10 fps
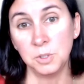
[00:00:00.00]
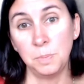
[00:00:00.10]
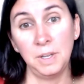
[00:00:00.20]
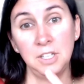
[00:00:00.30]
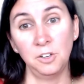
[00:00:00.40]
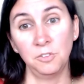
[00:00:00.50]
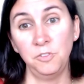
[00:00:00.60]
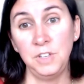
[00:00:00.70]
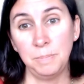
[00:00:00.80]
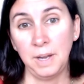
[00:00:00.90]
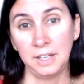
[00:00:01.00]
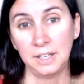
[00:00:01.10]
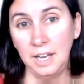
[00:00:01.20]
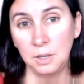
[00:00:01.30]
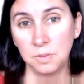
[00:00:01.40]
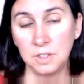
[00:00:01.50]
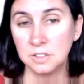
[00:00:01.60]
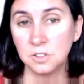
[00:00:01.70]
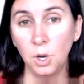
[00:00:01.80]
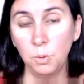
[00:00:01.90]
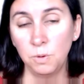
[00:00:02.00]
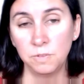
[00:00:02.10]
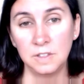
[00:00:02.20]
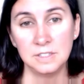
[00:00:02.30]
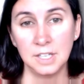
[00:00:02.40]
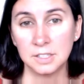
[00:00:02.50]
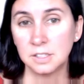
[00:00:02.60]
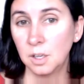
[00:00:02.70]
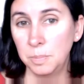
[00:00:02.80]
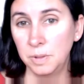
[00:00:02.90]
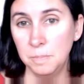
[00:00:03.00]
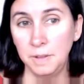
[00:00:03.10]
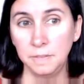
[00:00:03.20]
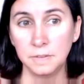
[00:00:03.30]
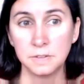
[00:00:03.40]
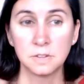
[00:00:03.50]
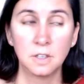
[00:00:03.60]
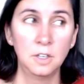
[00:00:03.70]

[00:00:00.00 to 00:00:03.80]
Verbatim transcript: depending on feedback and how things go over these next couple of months.